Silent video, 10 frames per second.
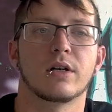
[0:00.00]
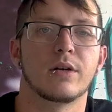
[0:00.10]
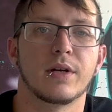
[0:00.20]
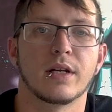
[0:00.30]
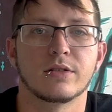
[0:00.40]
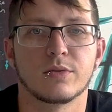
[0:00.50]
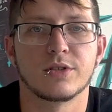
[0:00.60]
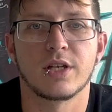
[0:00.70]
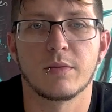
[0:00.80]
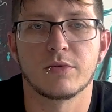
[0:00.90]
right, we had to
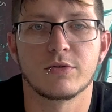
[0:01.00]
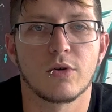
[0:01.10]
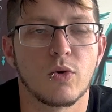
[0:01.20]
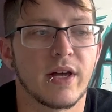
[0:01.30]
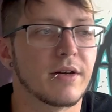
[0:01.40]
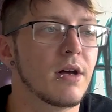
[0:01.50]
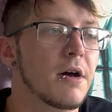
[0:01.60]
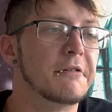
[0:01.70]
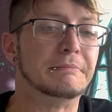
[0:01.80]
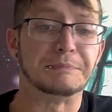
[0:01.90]
switch cameras real quick.
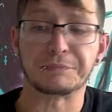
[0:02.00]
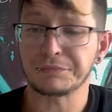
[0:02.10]
Um,